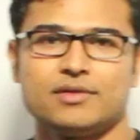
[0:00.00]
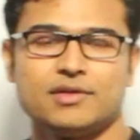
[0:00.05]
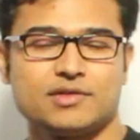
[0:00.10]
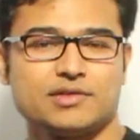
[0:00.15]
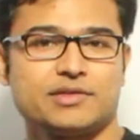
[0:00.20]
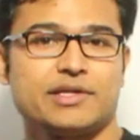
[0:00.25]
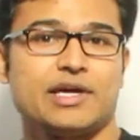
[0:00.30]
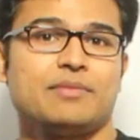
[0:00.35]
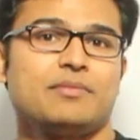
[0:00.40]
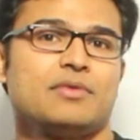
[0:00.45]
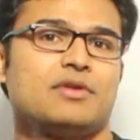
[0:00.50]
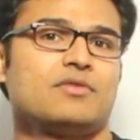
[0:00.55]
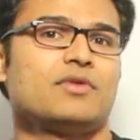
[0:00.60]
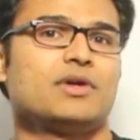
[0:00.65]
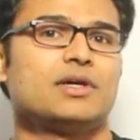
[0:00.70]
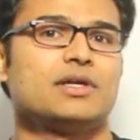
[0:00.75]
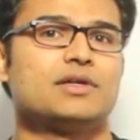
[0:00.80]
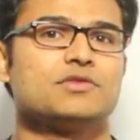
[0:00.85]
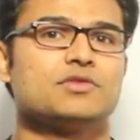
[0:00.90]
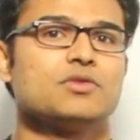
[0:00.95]
this time and
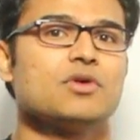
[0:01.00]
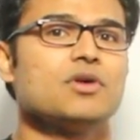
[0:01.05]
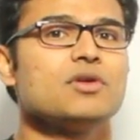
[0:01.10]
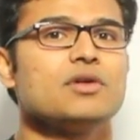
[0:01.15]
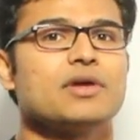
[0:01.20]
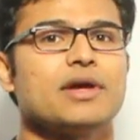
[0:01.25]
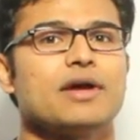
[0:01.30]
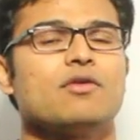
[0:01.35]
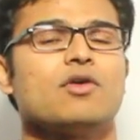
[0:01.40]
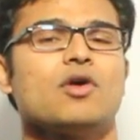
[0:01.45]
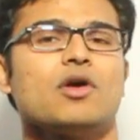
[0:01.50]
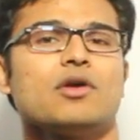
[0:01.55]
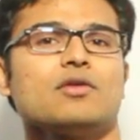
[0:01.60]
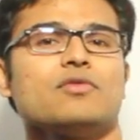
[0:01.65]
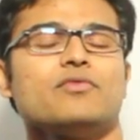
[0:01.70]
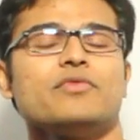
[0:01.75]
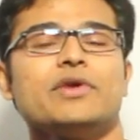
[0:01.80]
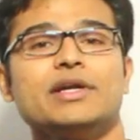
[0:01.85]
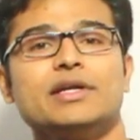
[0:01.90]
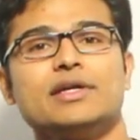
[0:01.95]
work is going to have a lot
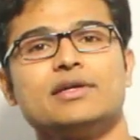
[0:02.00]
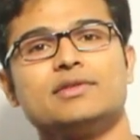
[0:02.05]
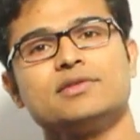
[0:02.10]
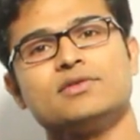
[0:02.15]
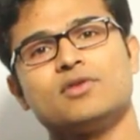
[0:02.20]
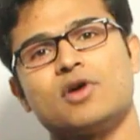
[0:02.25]
of weightage